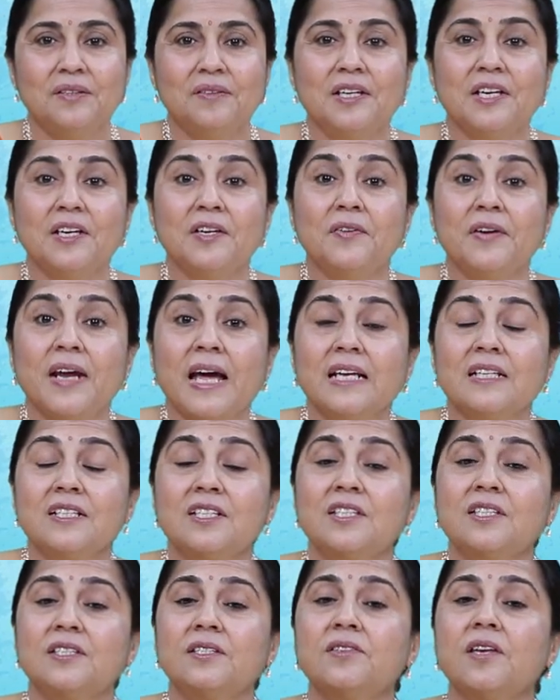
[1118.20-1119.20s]
They ran
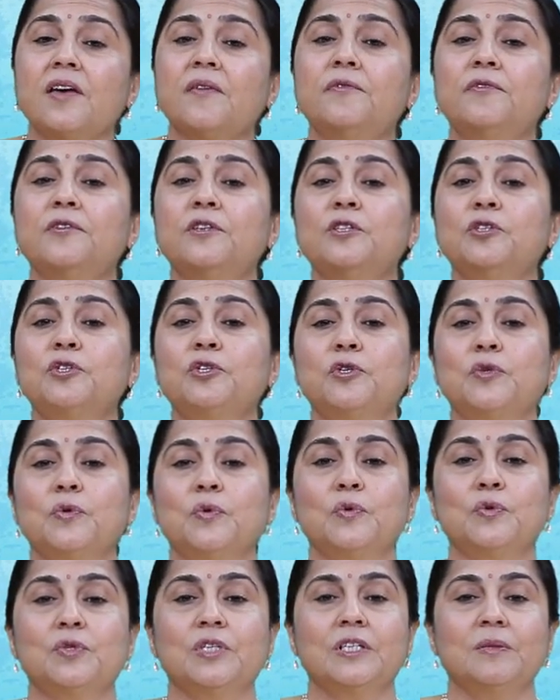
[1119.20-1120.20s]
several
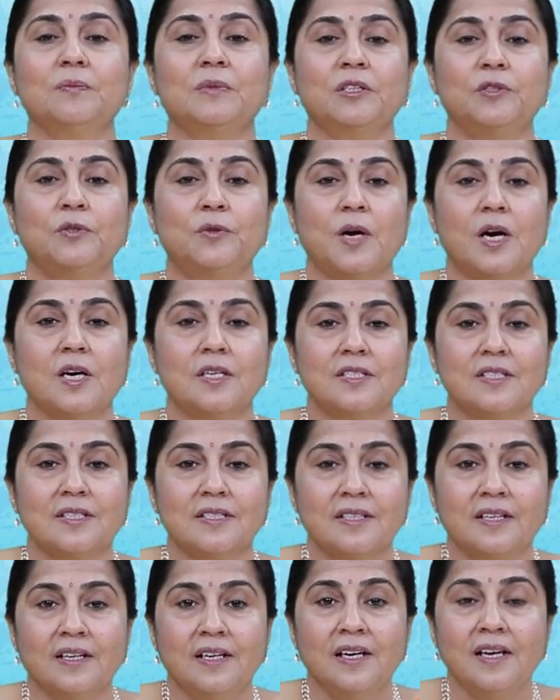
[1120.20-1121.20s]
shows in
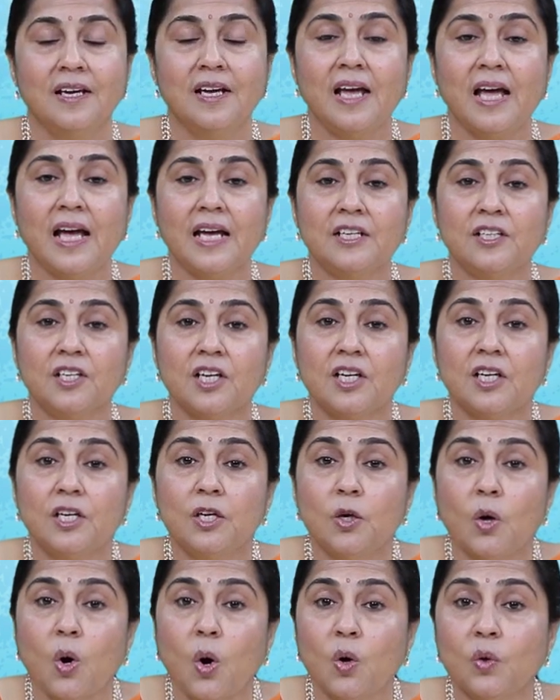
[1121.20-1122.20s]
Madras and
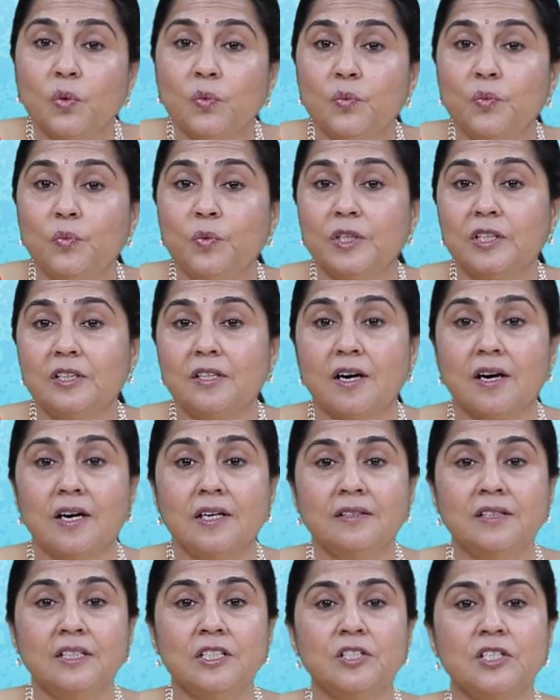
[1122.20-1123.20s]
along with the
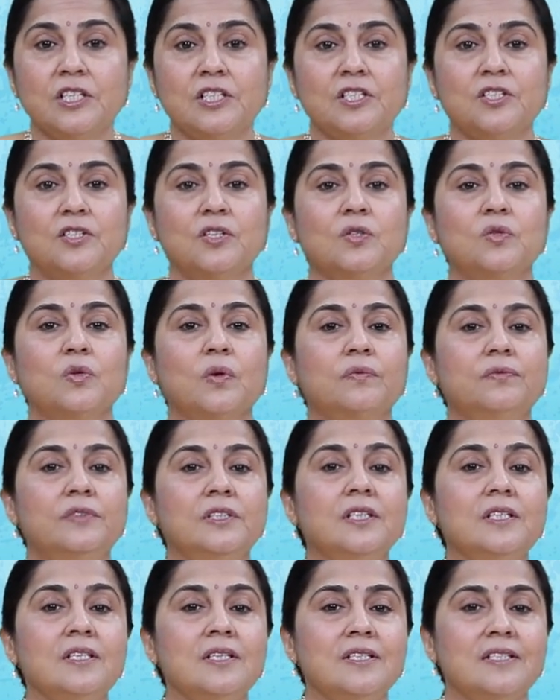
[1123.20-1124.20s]
other citizens of
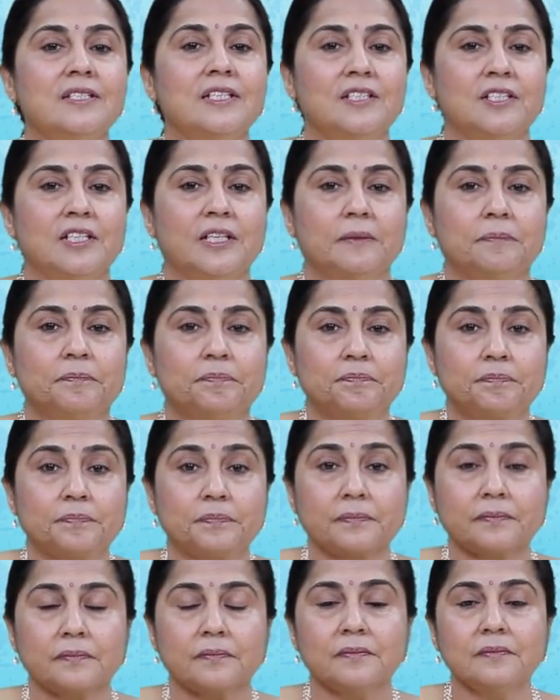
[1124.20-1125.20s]
the city.
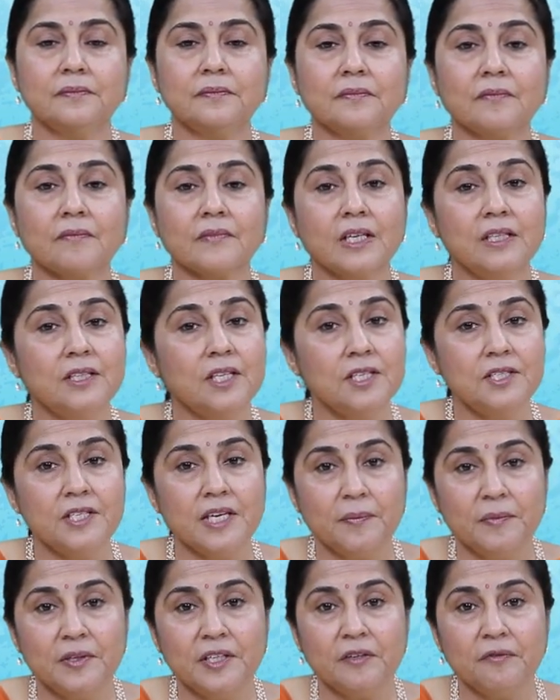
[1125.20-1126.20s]
The
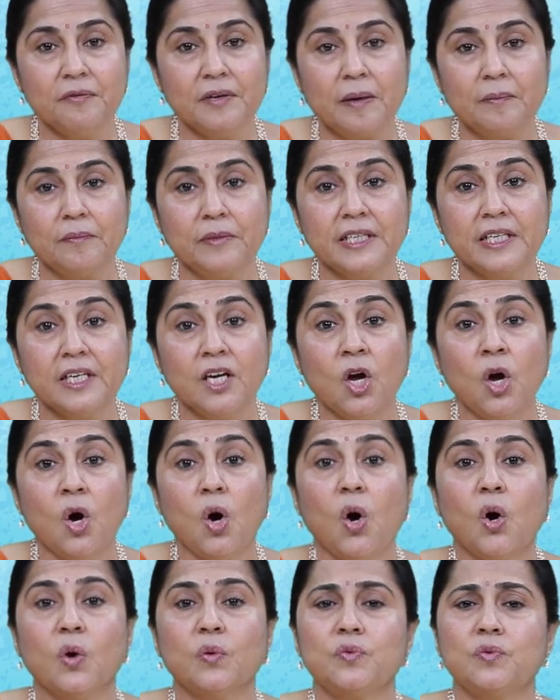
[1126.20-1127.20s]
Gemini family
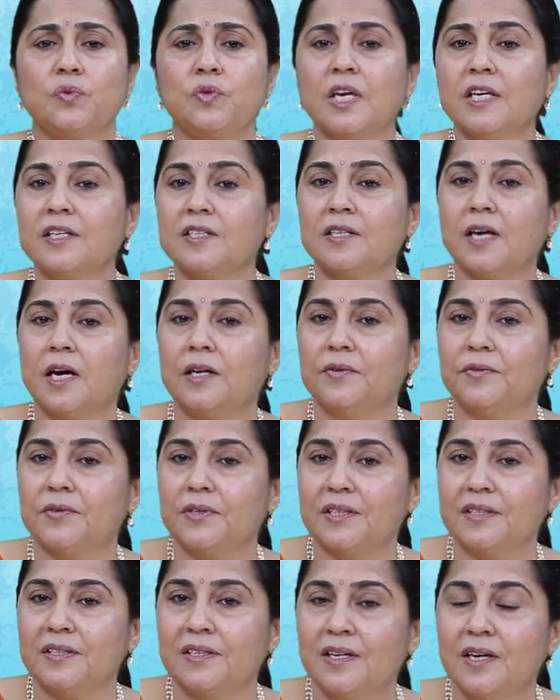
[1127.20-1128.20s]
of
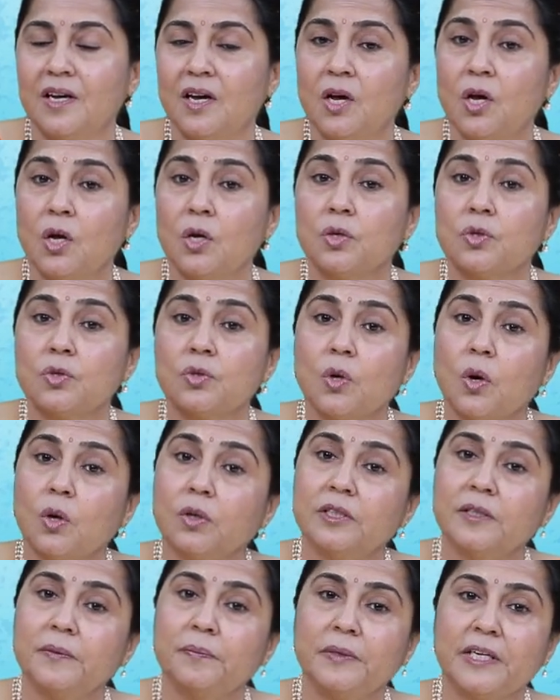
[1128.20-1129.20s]
600
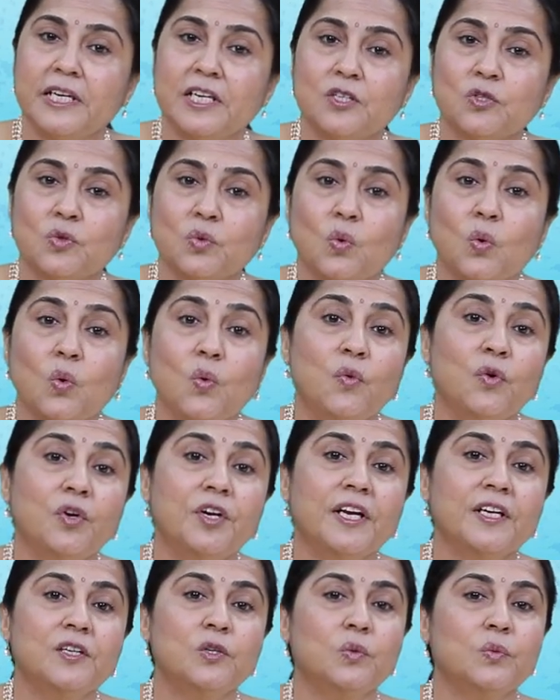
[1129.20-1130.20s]
saw the place over
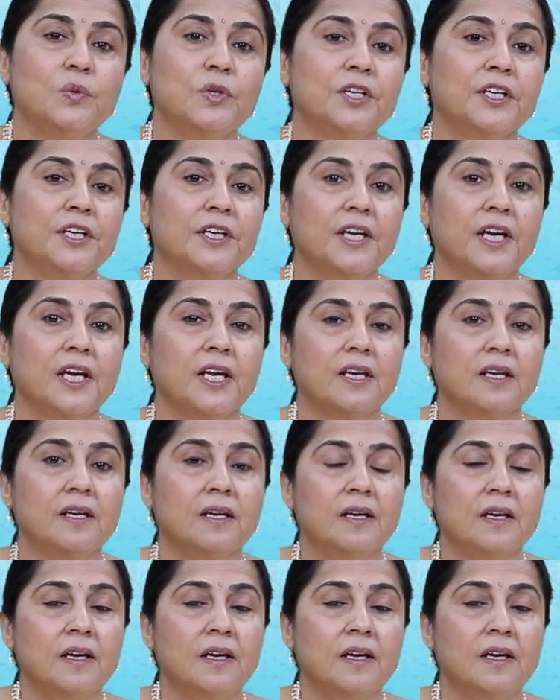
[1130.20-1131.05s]
and over again.